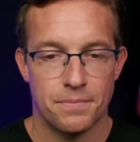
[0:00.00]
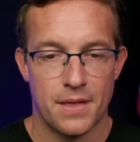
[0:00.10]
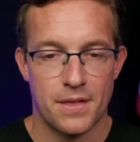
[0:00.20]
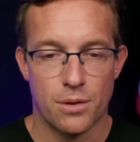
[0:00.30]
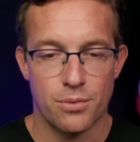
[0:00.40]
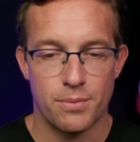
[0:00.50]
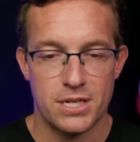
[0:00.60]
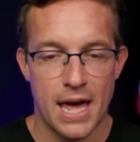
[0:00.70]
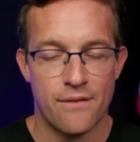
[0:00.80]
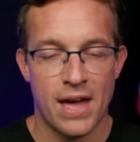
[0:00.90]
and that Trump would be
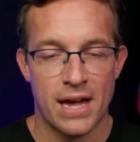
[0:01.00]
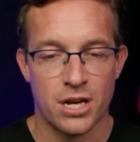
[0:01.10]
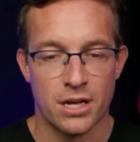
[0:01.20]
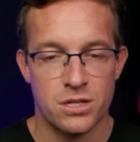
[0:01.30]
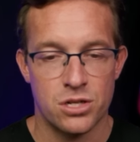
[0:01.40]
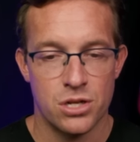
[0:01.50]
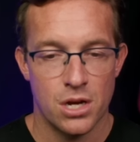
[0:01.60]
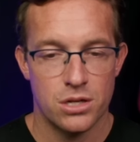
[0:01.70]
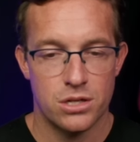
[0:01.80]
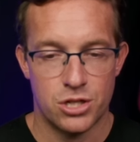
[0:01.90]
fact-checked. This is
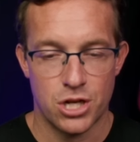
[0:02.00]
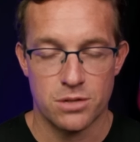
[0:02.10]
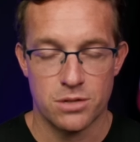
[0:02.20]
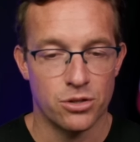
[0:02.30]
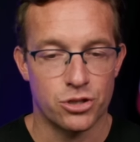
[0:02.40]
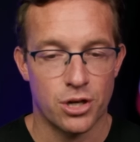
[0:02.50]
Jason Miller,